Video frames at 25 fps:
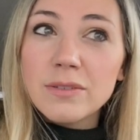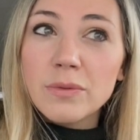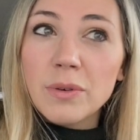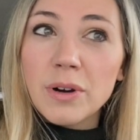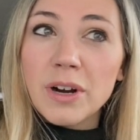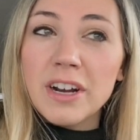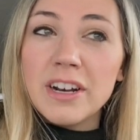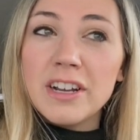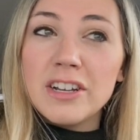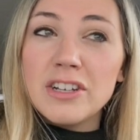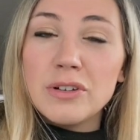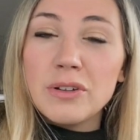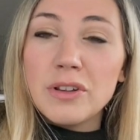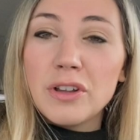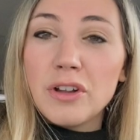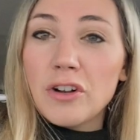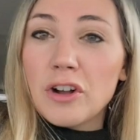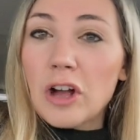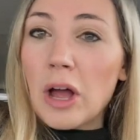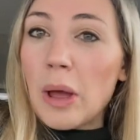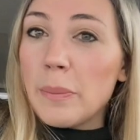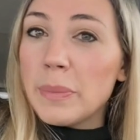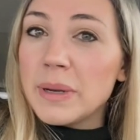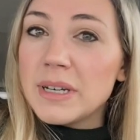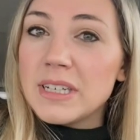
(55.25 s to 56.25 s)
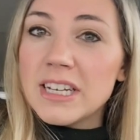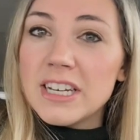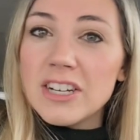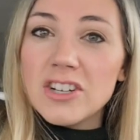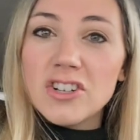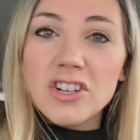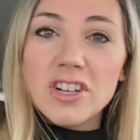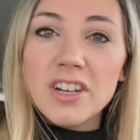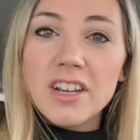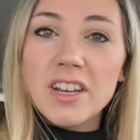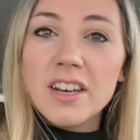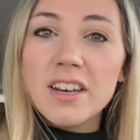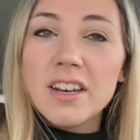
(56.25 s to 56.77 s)
We're gonna do a little
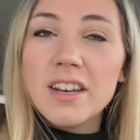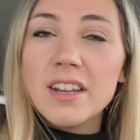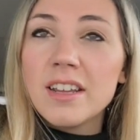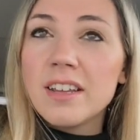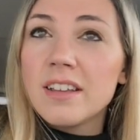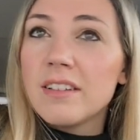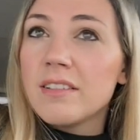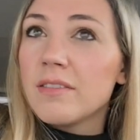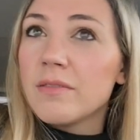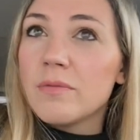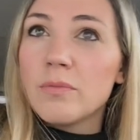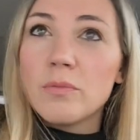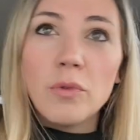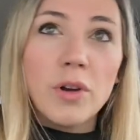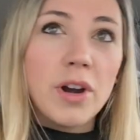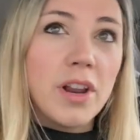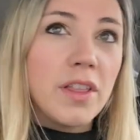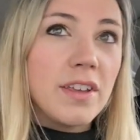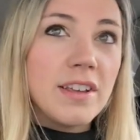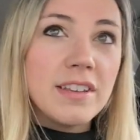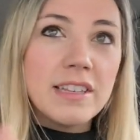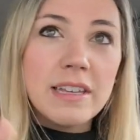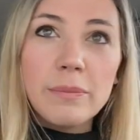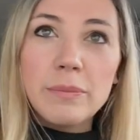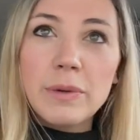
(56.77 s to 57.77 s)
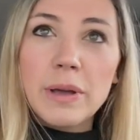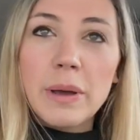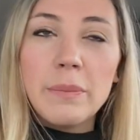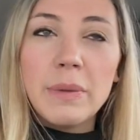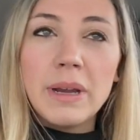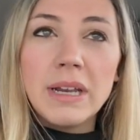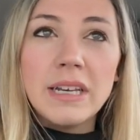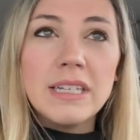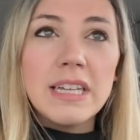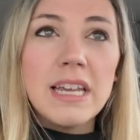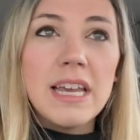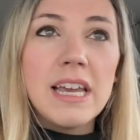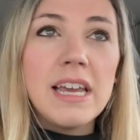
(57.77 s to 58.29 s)
competition one of these
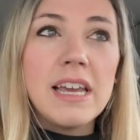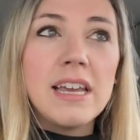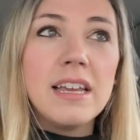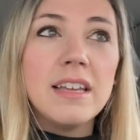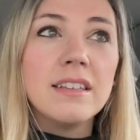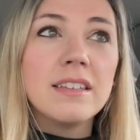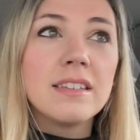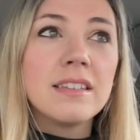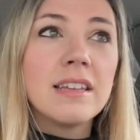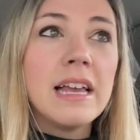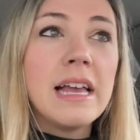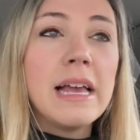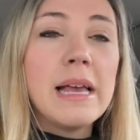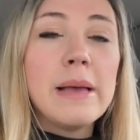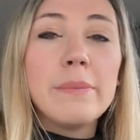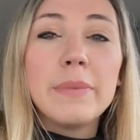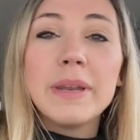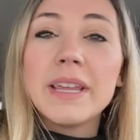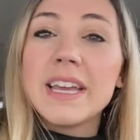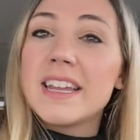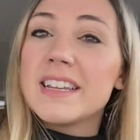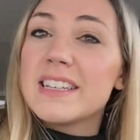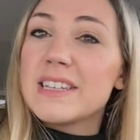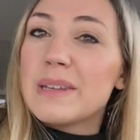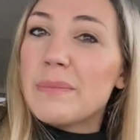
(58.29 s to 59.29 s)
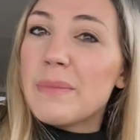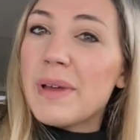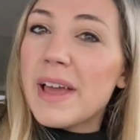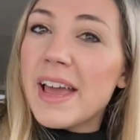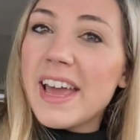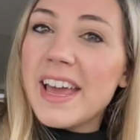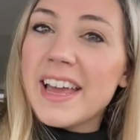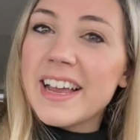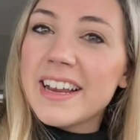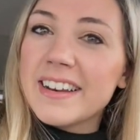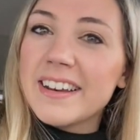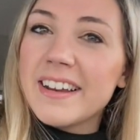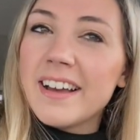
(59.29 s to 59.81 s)
upcoming days. I'm gonna get some
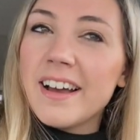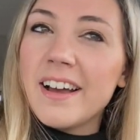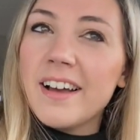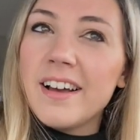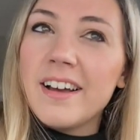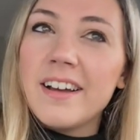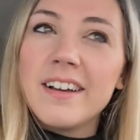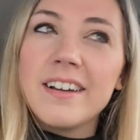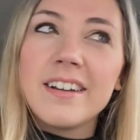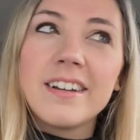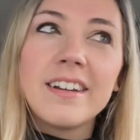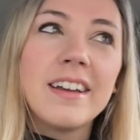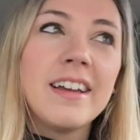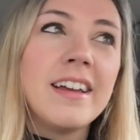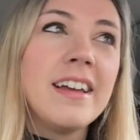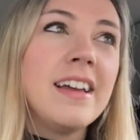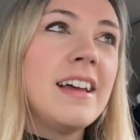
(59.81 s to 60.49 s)
eggnog.